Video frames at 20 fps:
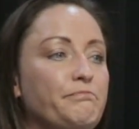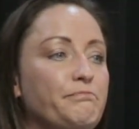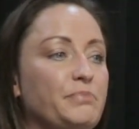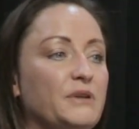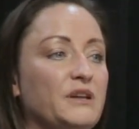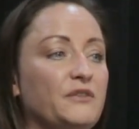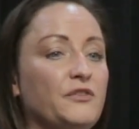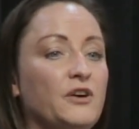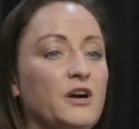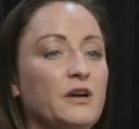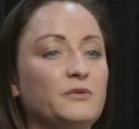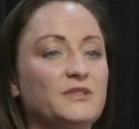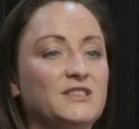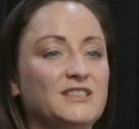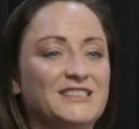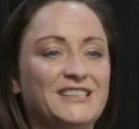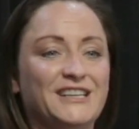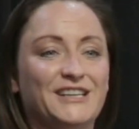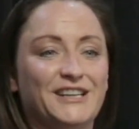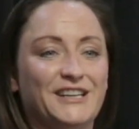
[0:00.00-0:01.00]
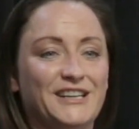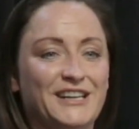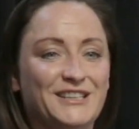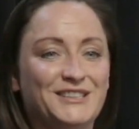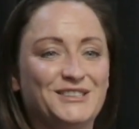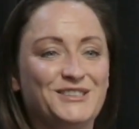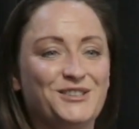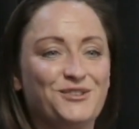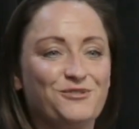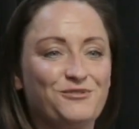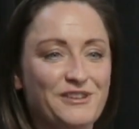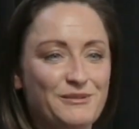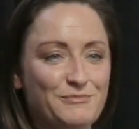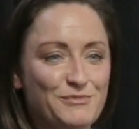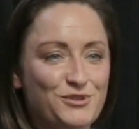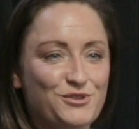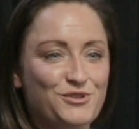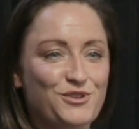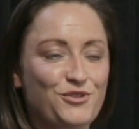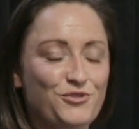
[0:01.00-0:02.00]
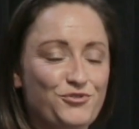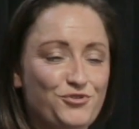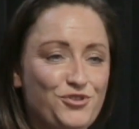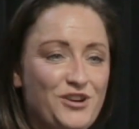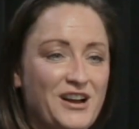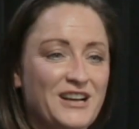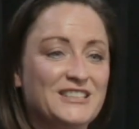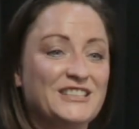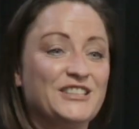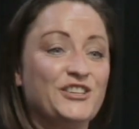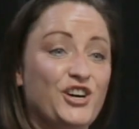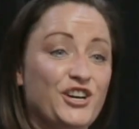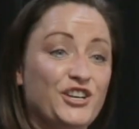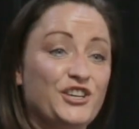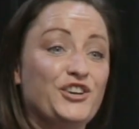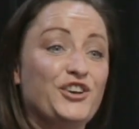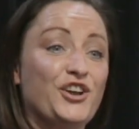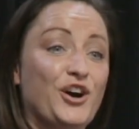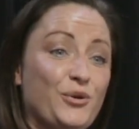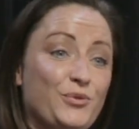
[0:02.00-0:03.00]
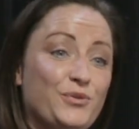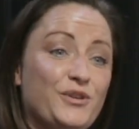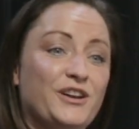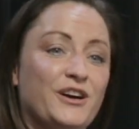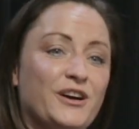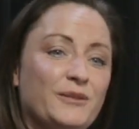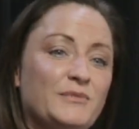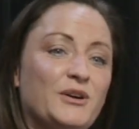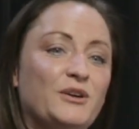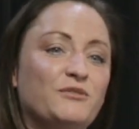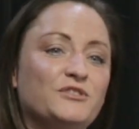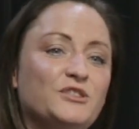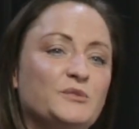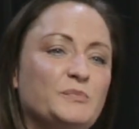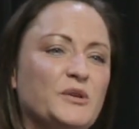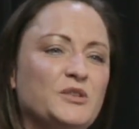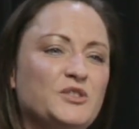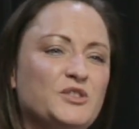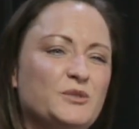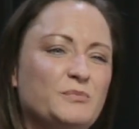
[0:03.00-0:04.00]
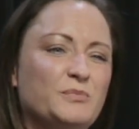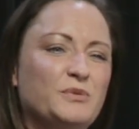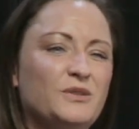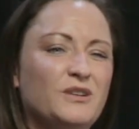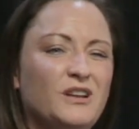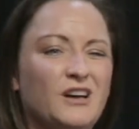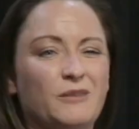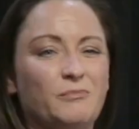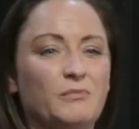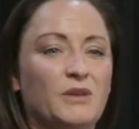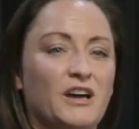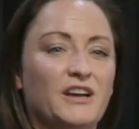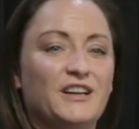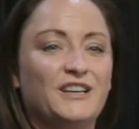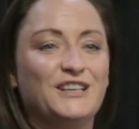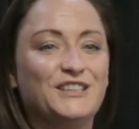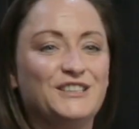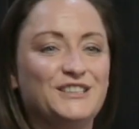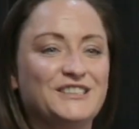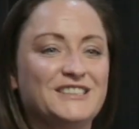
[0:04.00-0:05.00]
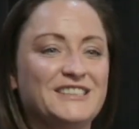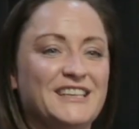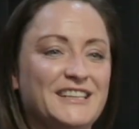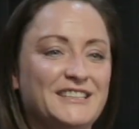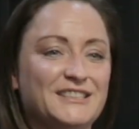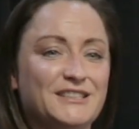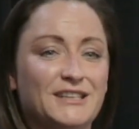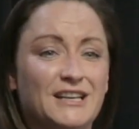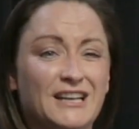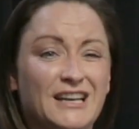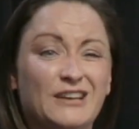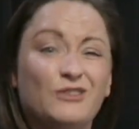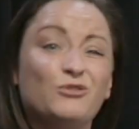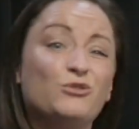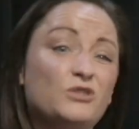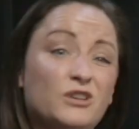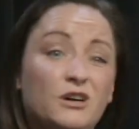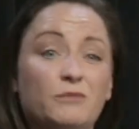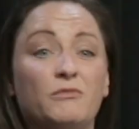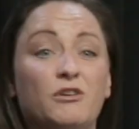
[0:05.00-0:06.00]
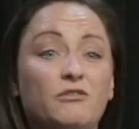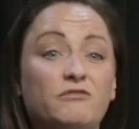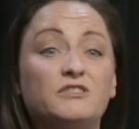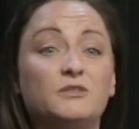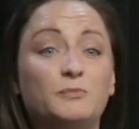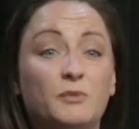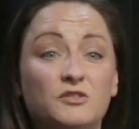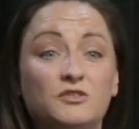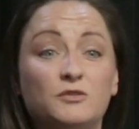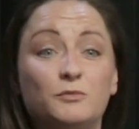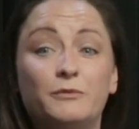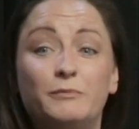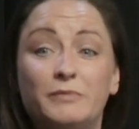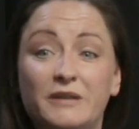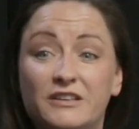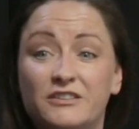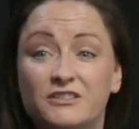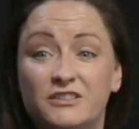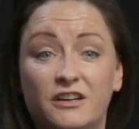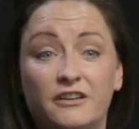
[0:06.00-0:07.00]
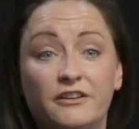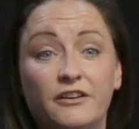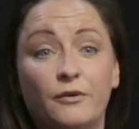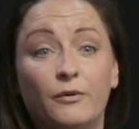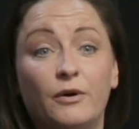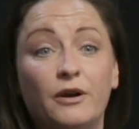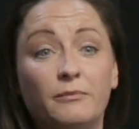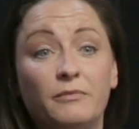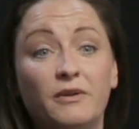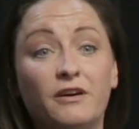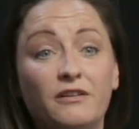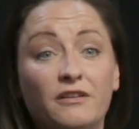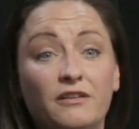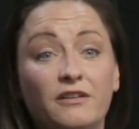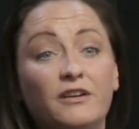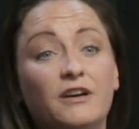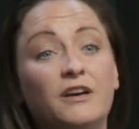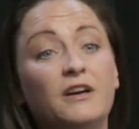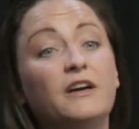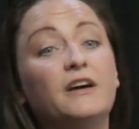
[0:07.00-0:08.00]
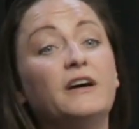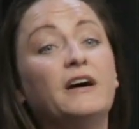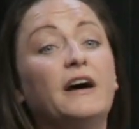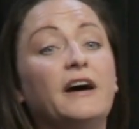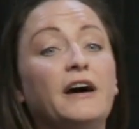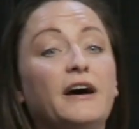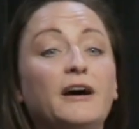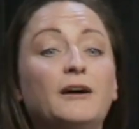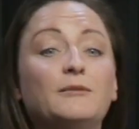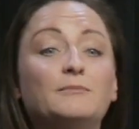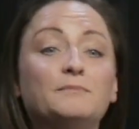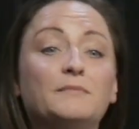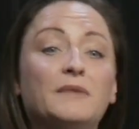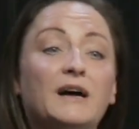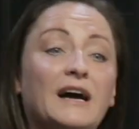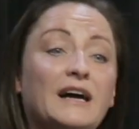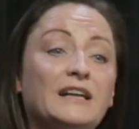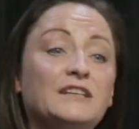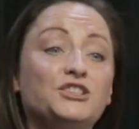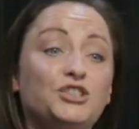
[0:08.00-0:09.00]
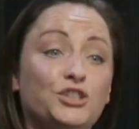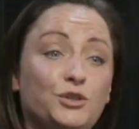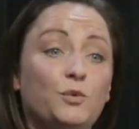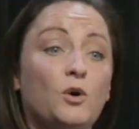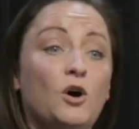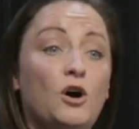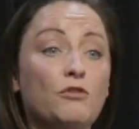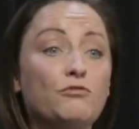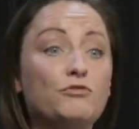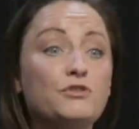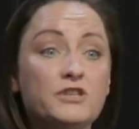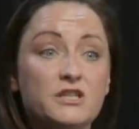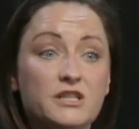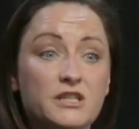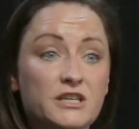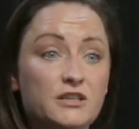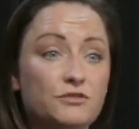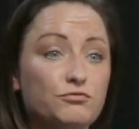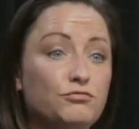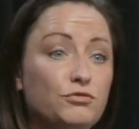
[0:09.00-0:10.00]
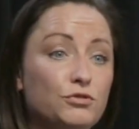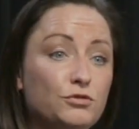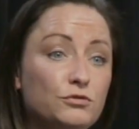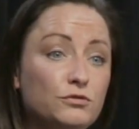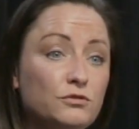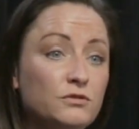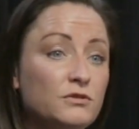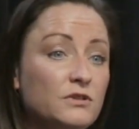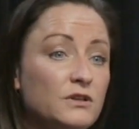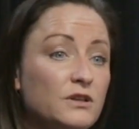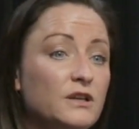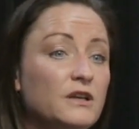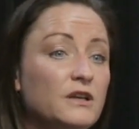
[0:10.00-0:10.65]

But if I was a tenant and entered a 3-month contract and I know that I'm not responsible, I'm likely to say to the landlord, I'm not responsible because I know I'm not. And you are under this rule.